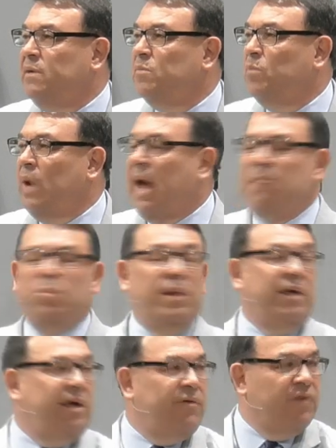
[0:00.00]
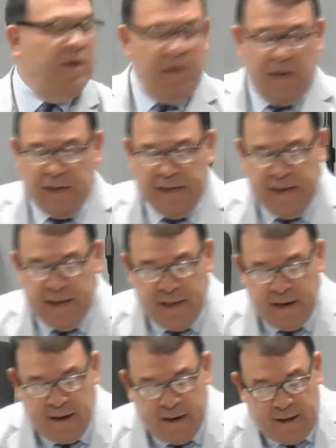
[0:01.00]
But I believe,
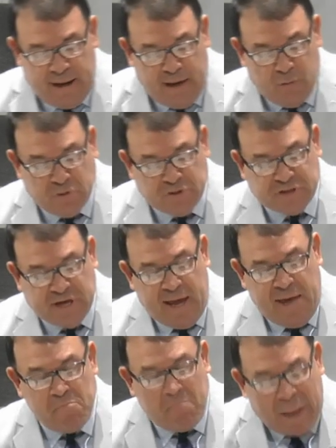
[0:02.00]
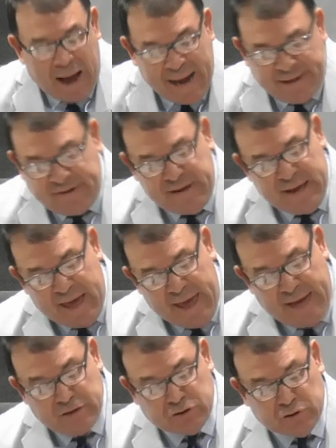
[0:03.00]
again, it was a mighty
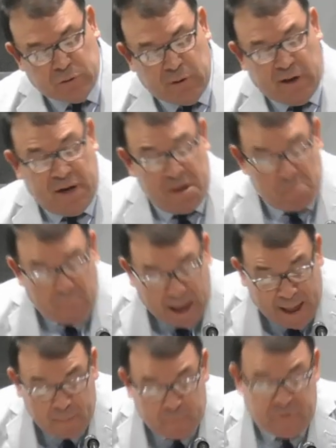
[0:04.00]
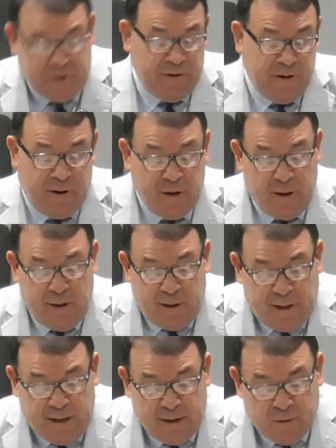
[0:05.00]
angel, and in my opinion,
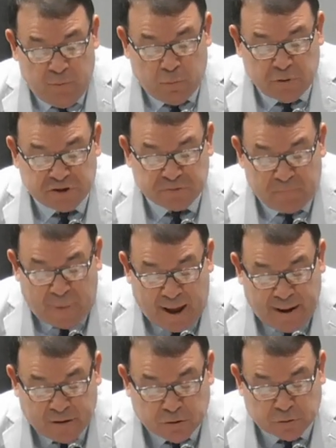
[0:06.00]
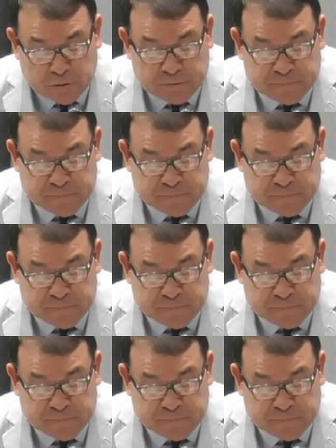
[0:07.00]
it was Michael.